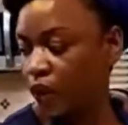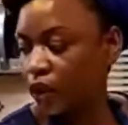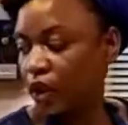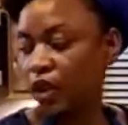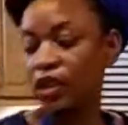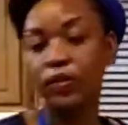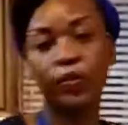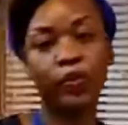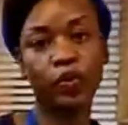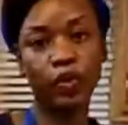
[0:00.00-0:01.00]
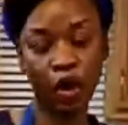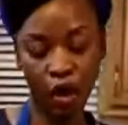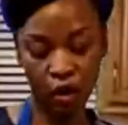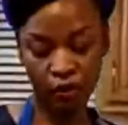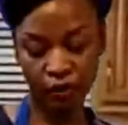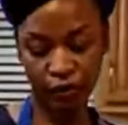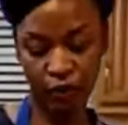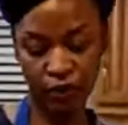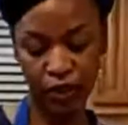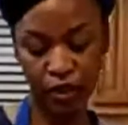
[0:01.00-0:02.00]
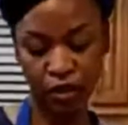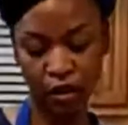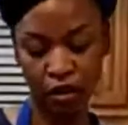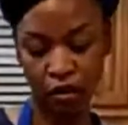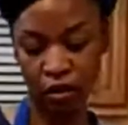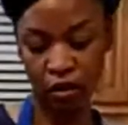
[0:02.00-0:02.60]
teaspoon of sea salt.